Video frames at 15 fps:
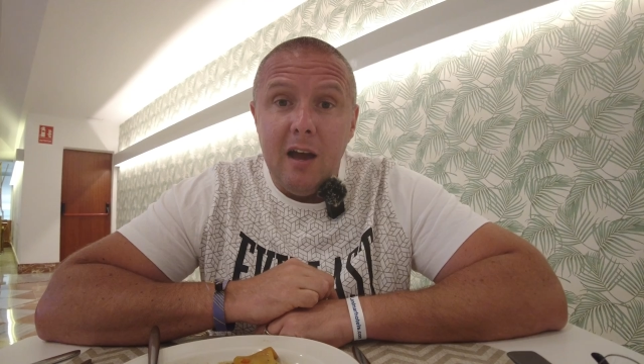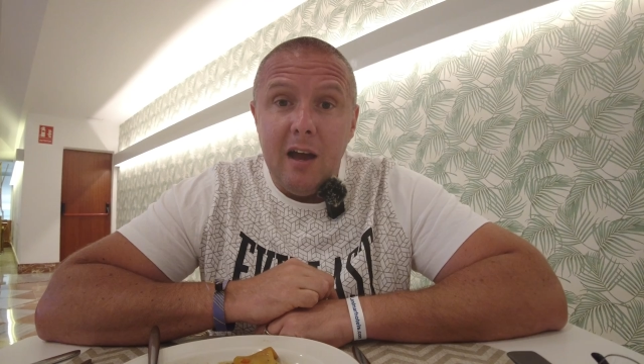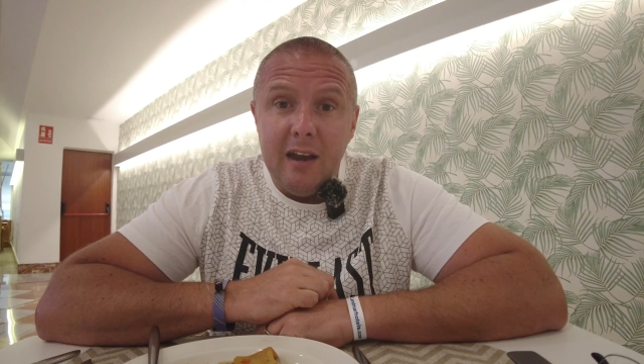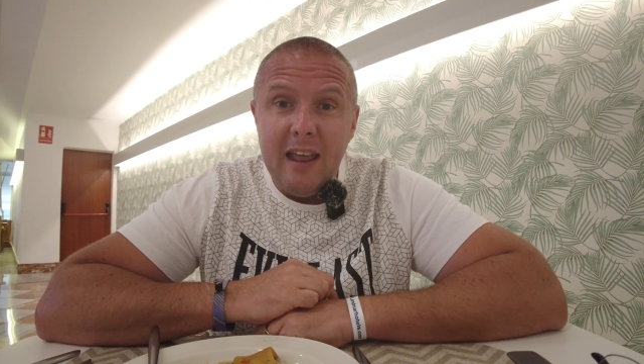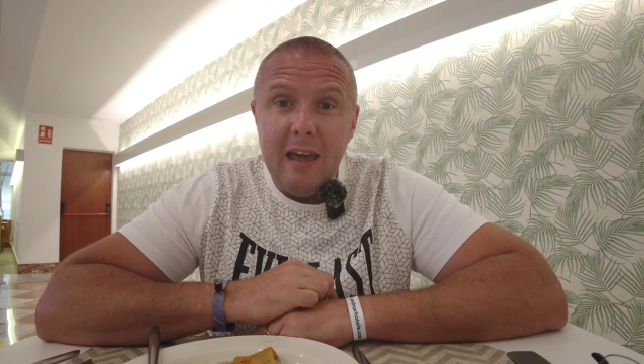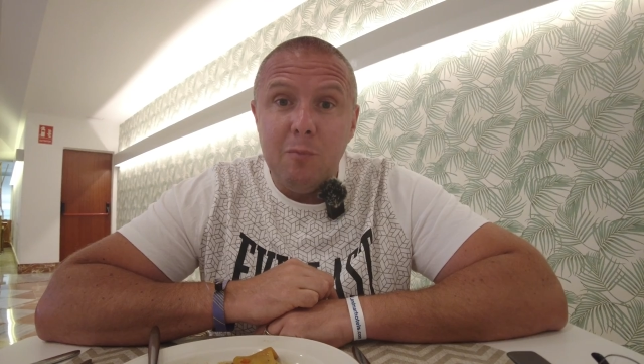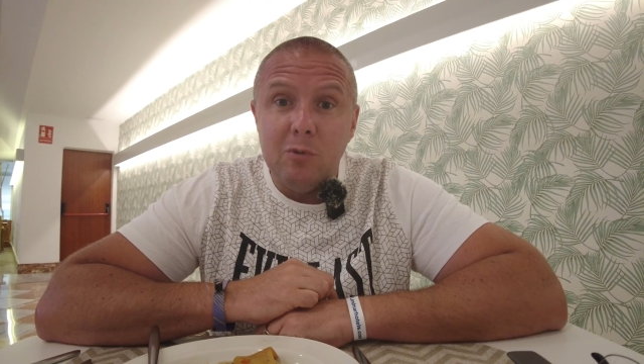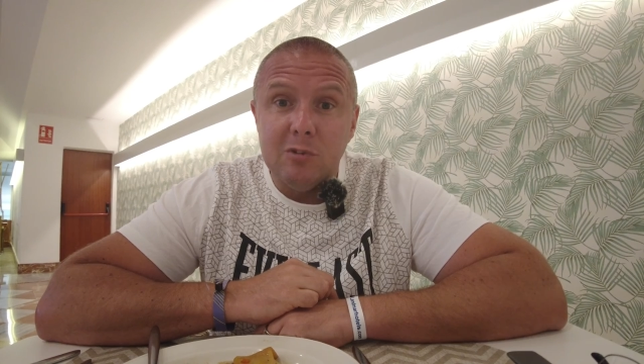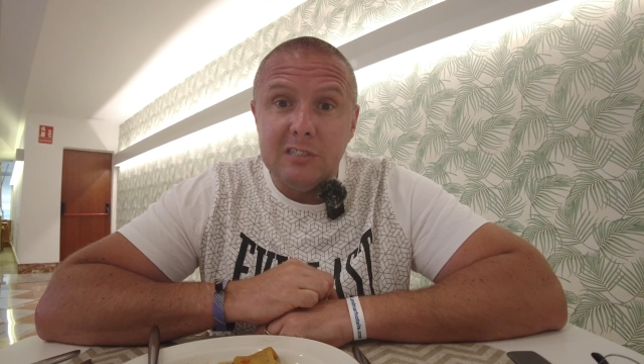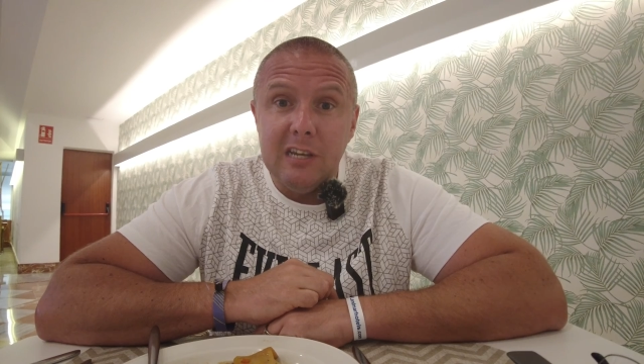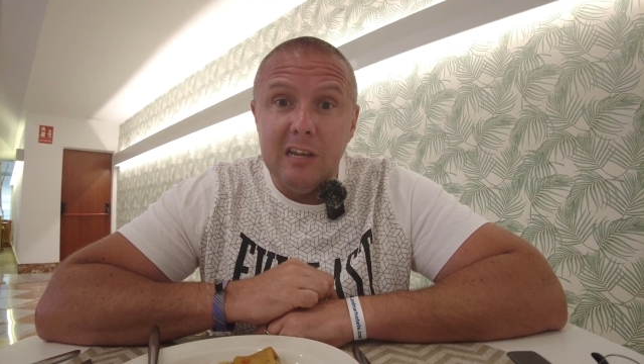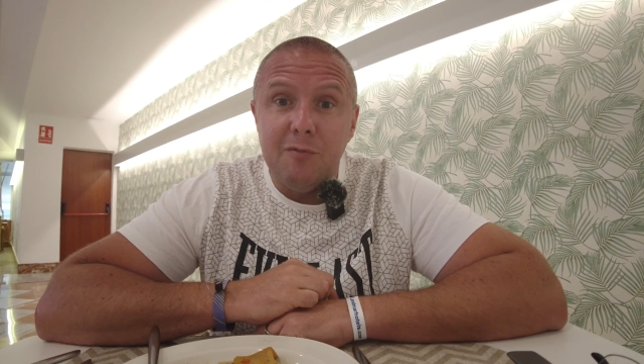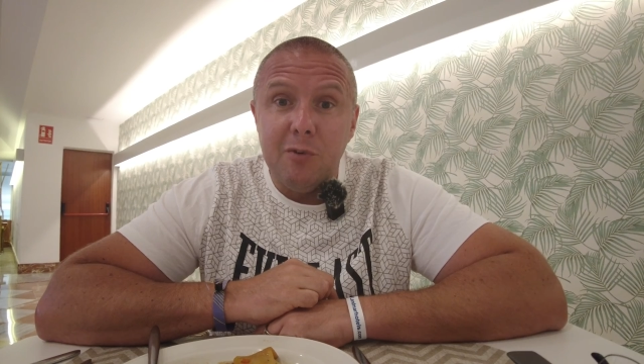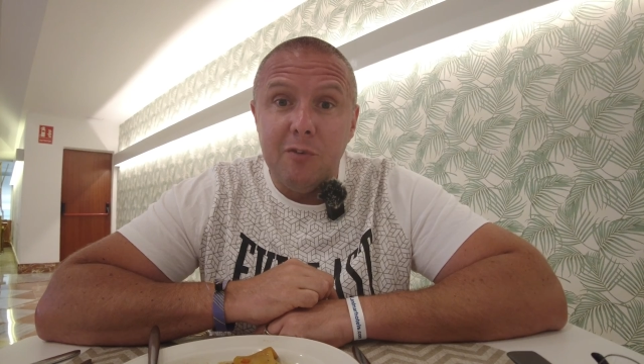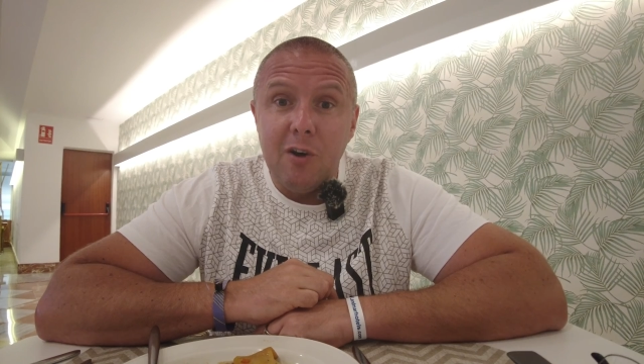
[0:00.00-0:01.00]
and then we'll
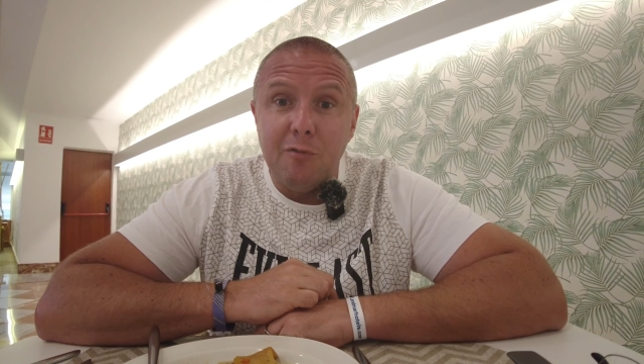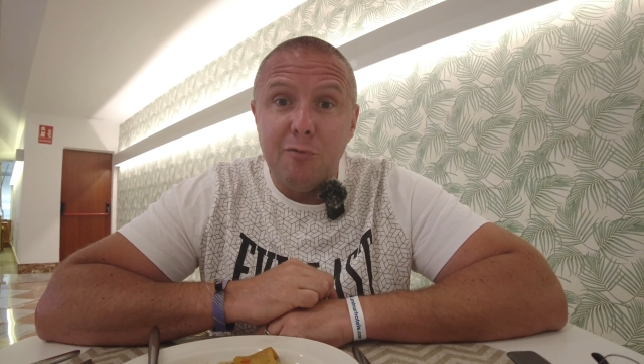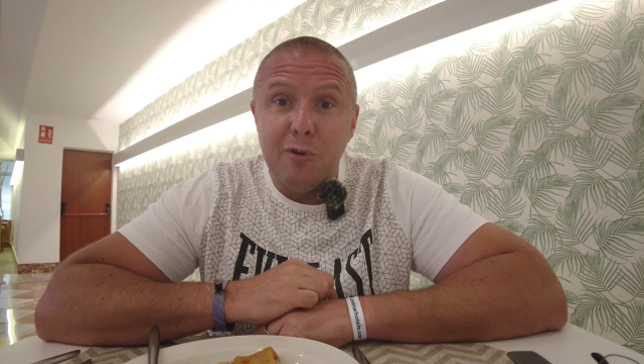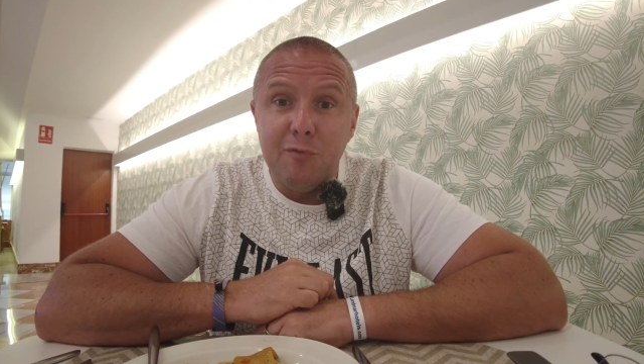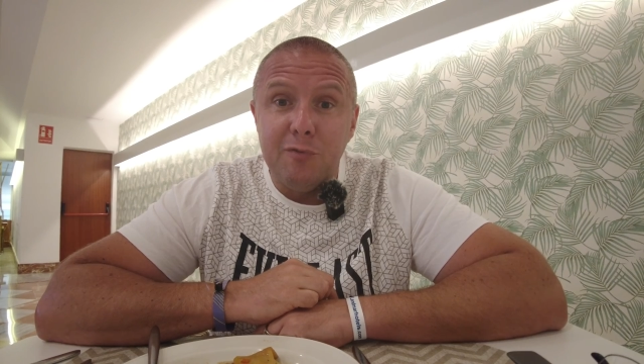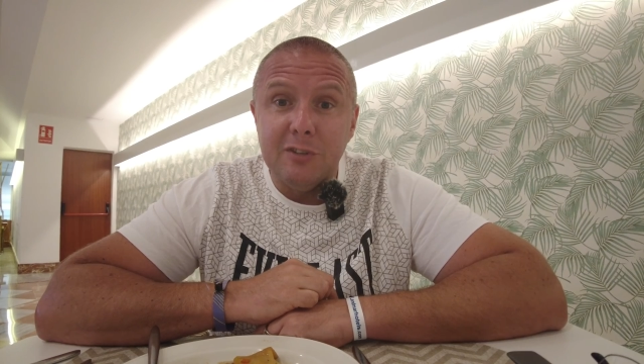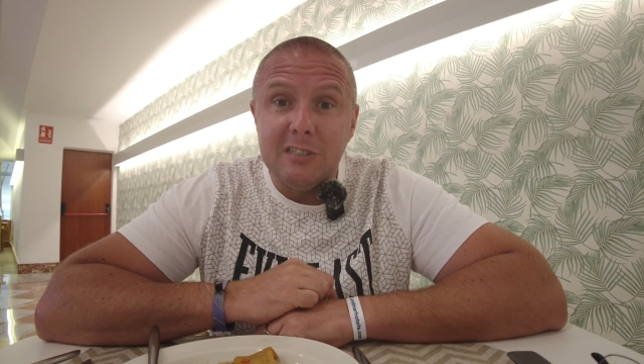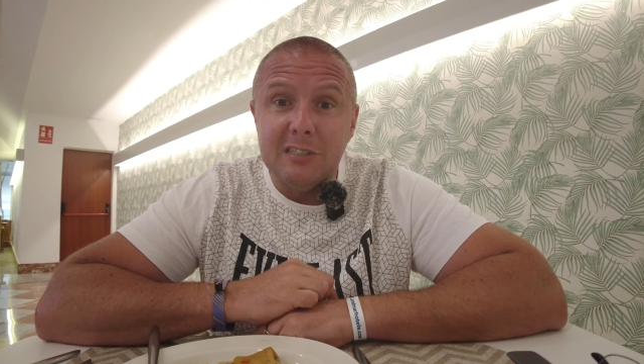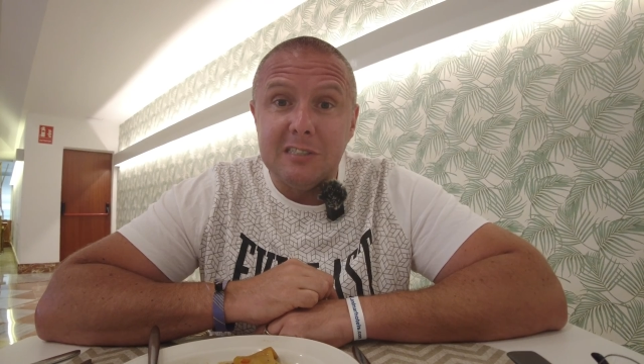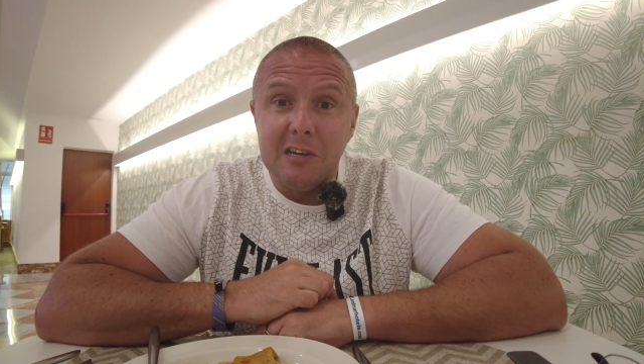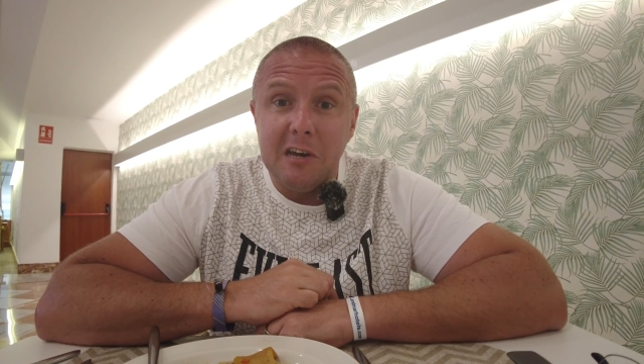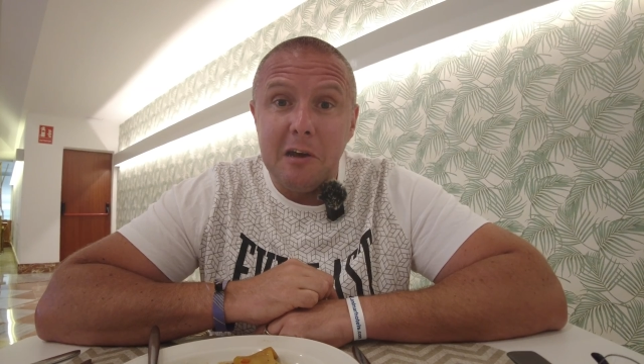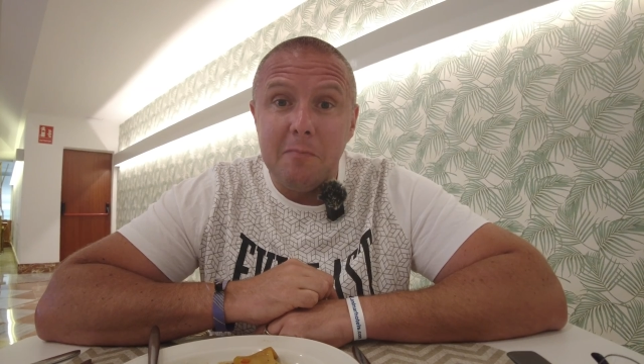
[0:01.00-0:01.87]
see if we've got room for dessert.